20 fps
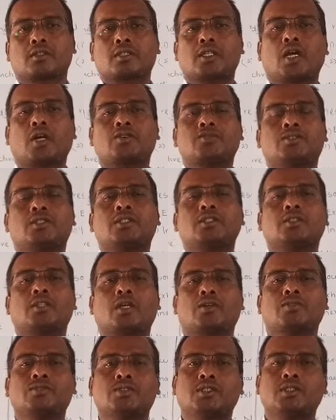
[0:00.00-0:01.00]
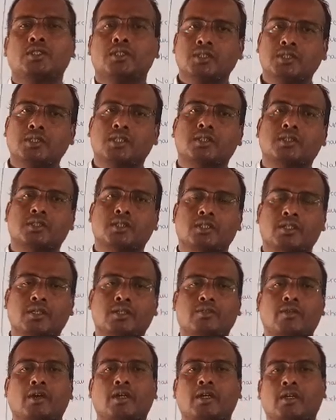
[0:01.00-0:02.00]
Thousands years are
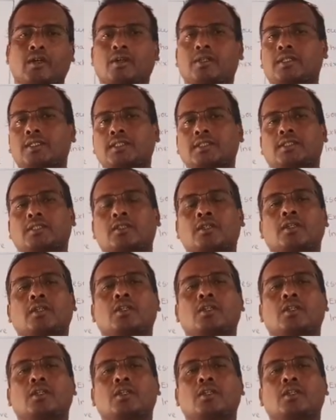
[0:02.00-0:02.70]
required or needs